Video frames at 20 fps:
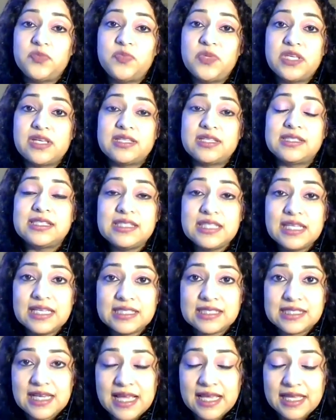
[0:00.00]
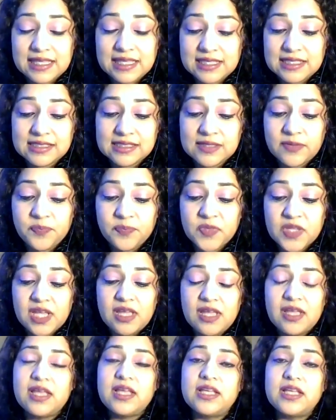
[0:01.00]
because things like this
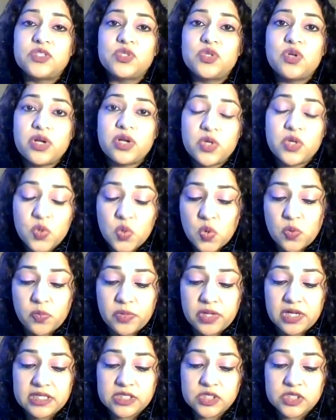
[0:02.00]
is not normal.